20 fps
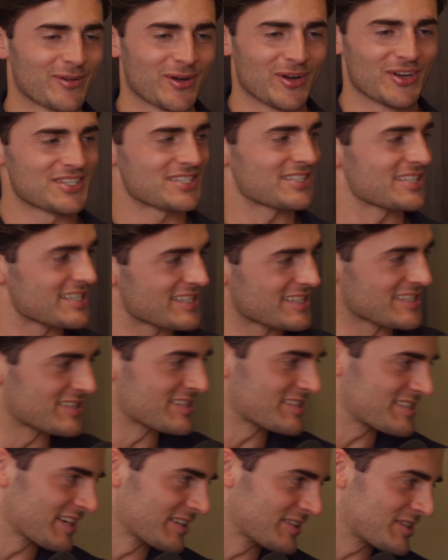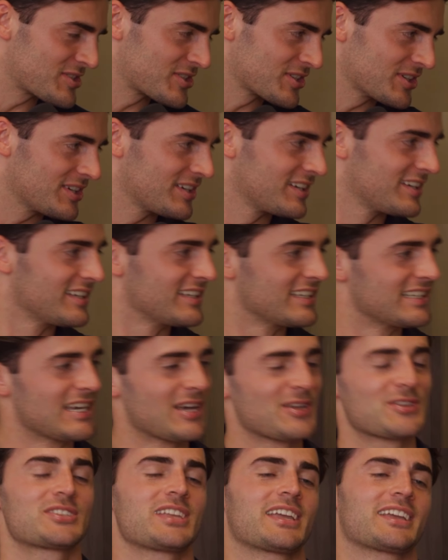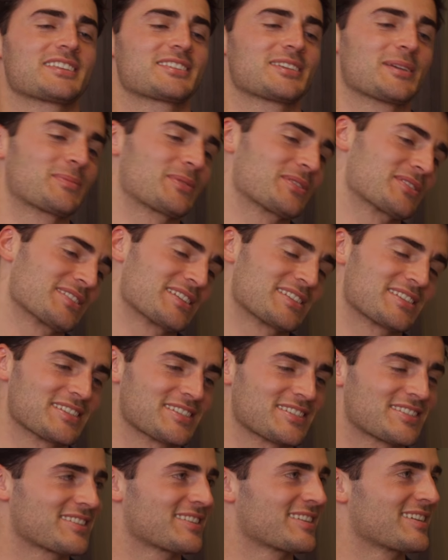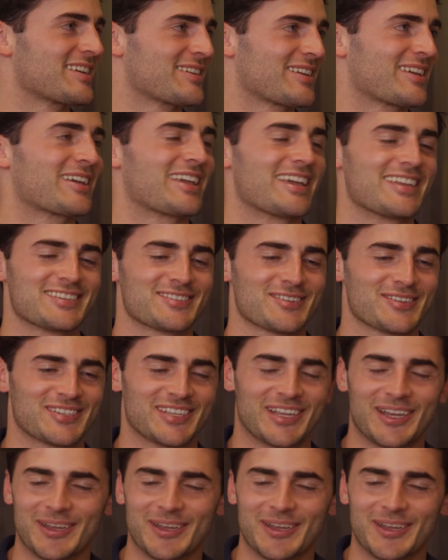course, this is the signature. I'll just take a sip because this is it can get interesting.